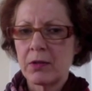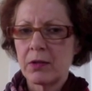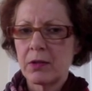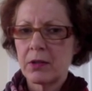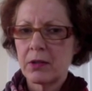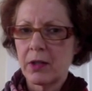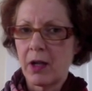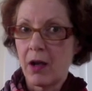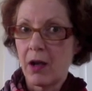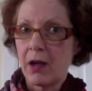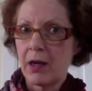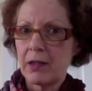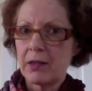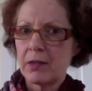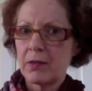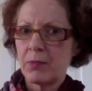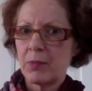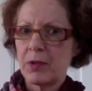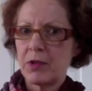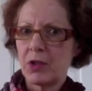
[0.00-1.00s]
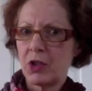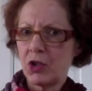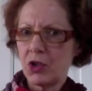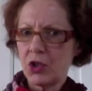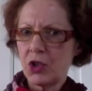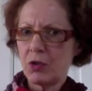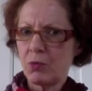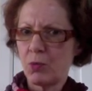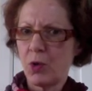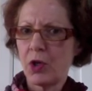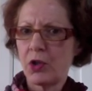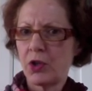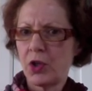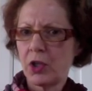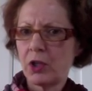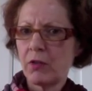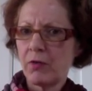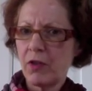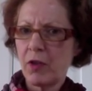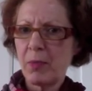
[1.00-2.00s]
size, position and
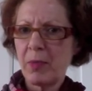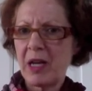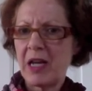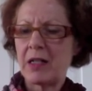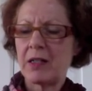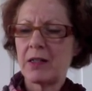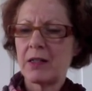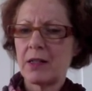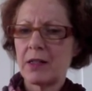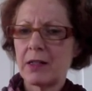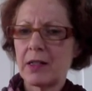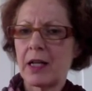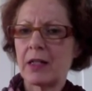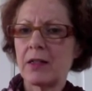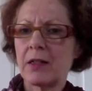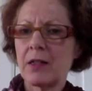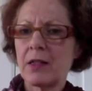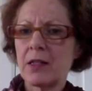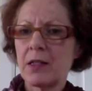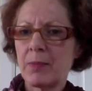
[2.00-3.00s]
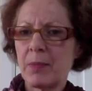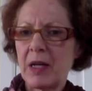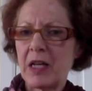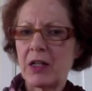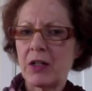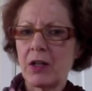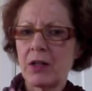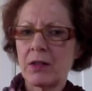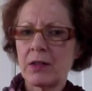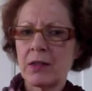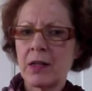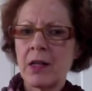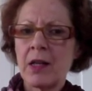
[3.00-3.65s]
whatnot of the penises under the speedos,